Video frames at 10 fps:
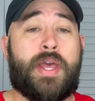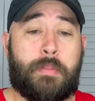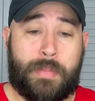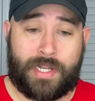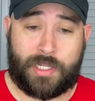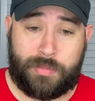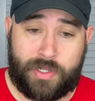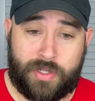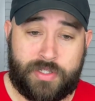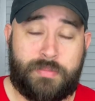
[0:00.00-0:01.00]
mainly
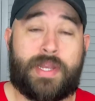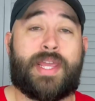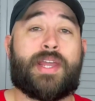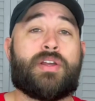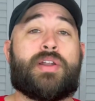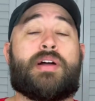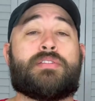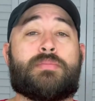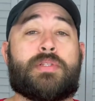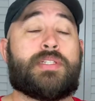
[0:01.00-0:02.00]
because many had gone out
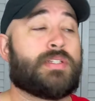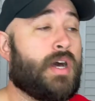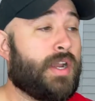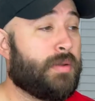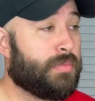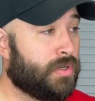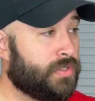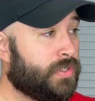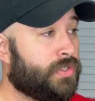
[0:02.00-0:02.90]
to BlizzCon in person